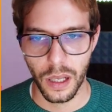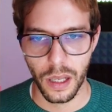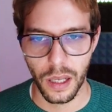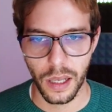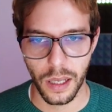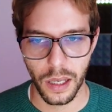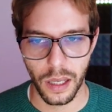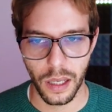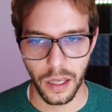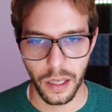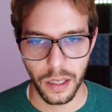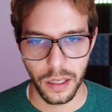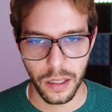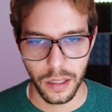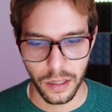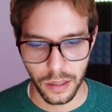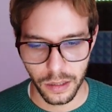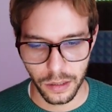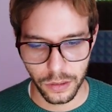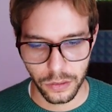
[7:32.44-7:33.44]
And
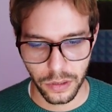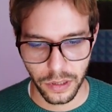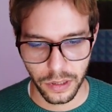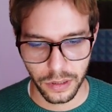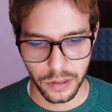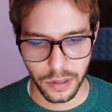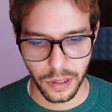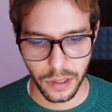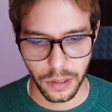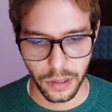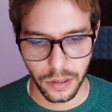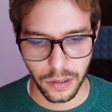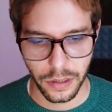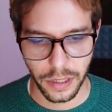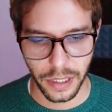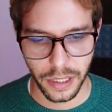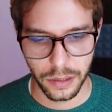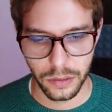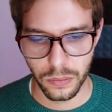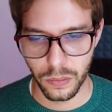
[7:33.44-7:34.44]
the trust anchor
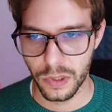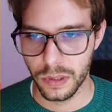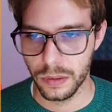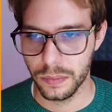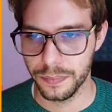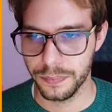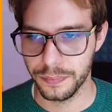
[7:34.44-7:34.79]
as well.